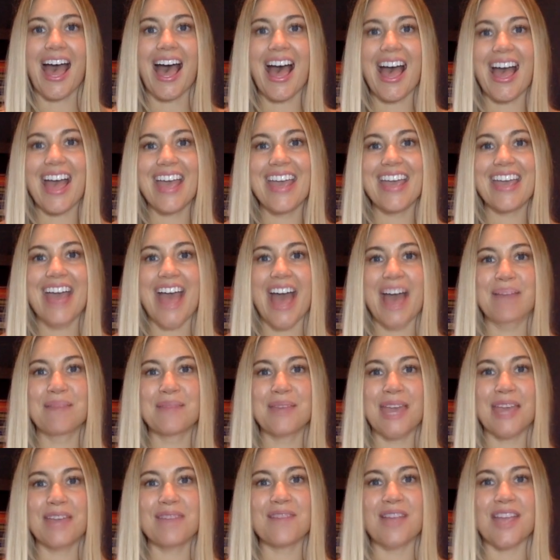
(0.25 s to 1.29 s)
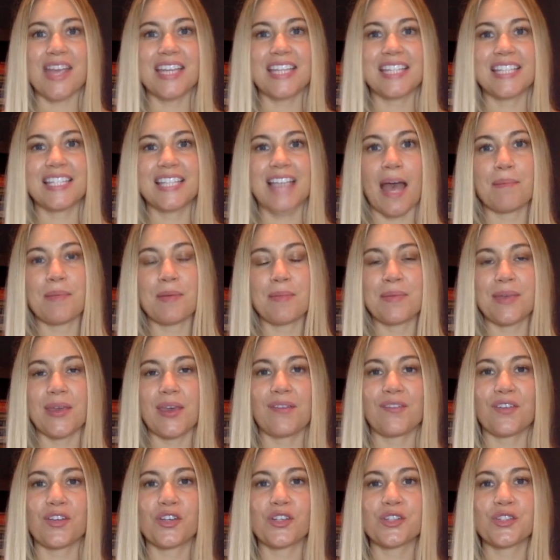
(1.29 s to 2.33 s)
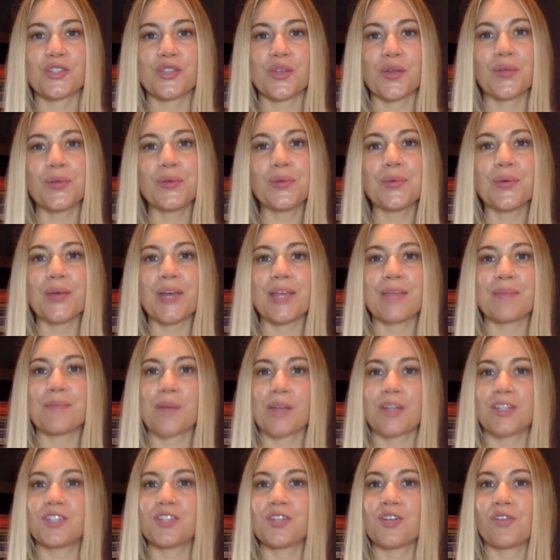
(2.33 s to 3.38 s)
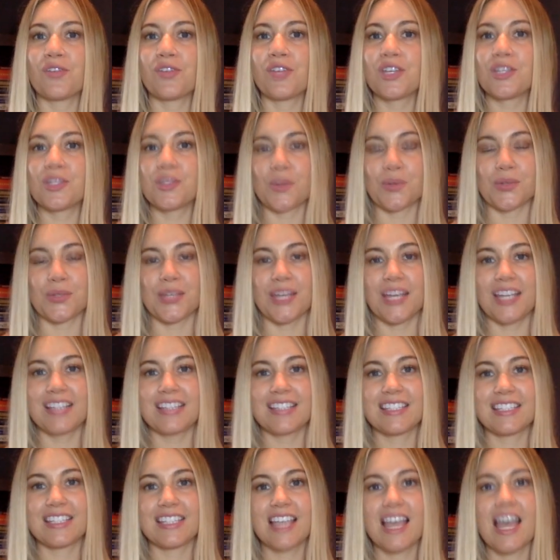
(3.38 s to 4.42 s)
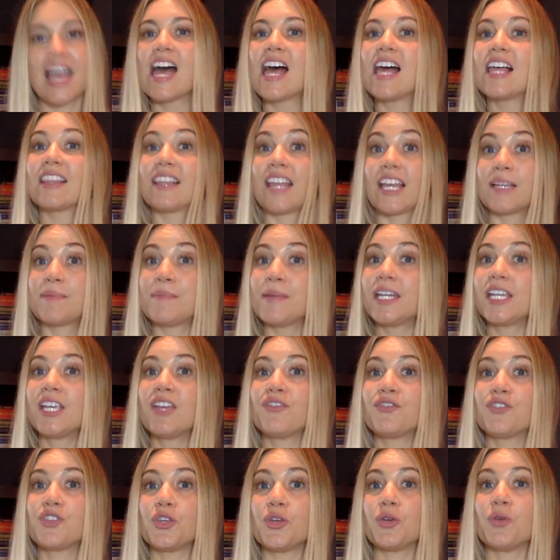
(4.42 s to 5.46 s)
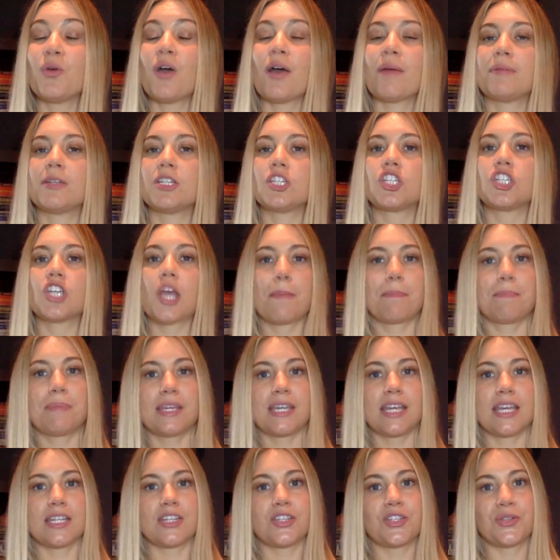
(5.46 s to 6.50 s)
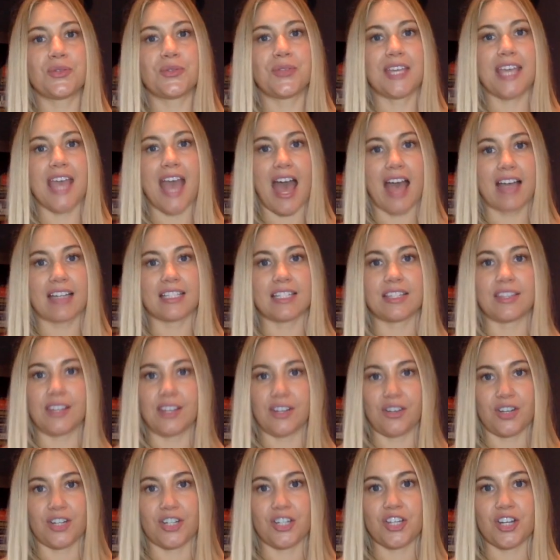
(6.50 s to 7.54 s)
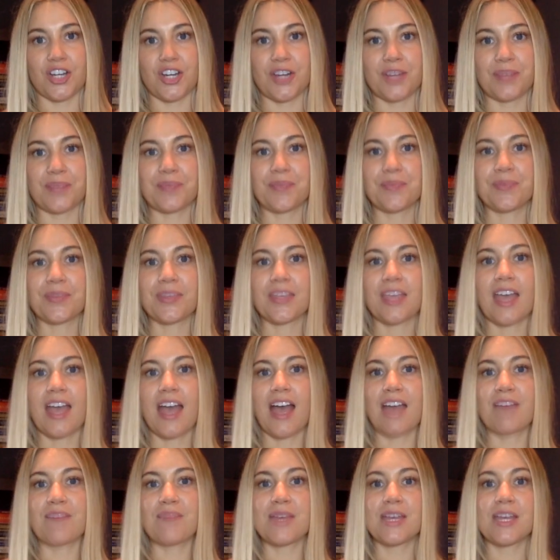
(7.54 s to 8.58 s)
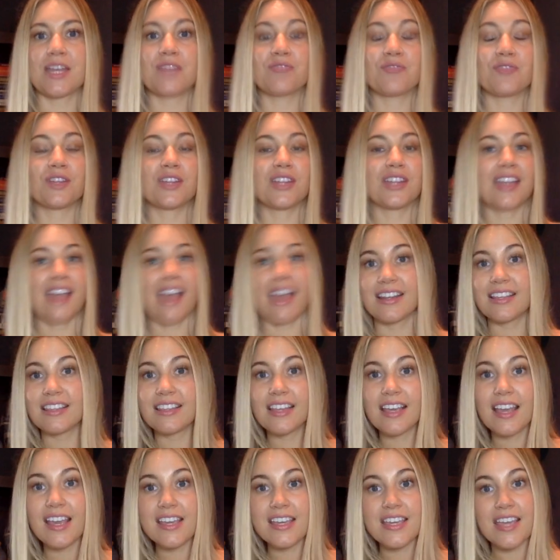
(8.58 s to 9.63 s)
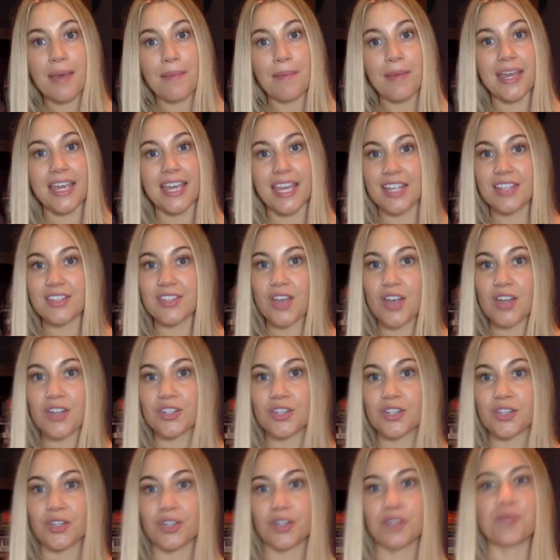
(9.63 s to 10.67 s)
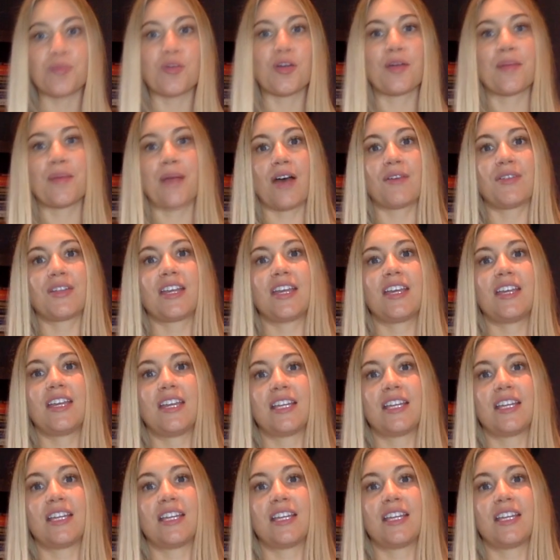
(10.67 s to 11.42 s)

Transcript: Hi, I'm Kate Rice. I'm a behavior consultant with Breton Ovin Associates. Like many of you, I've been jumping into the ACT literature. I've been reading anything I can get my hands on to learn more about it.